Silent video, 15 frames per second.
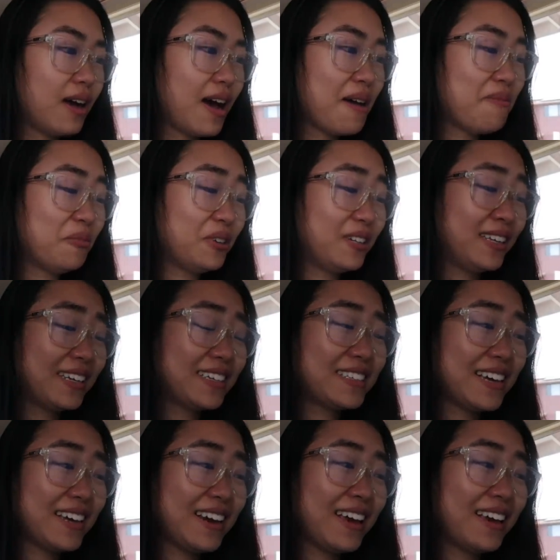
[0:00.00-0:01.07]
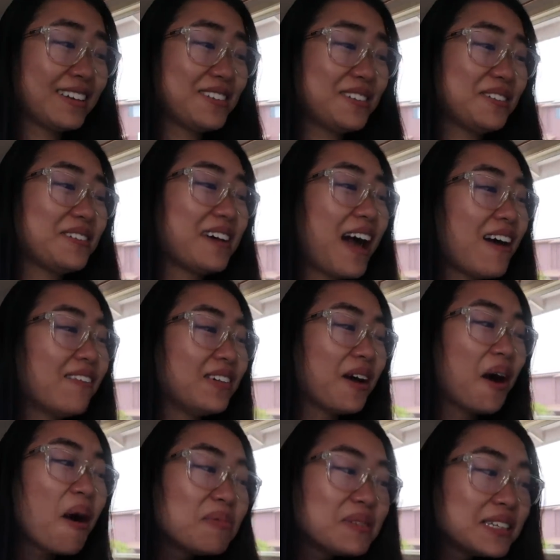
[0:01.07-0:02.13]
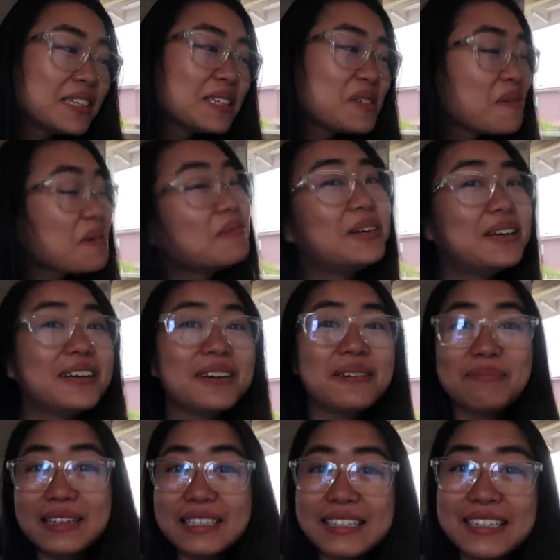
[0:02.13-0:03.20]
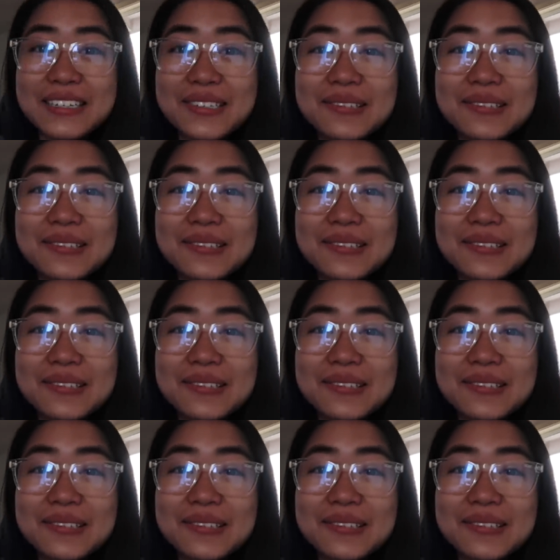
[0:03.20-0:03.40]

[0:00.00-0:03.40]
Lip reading: I'm really excited to have an option to be able to go to business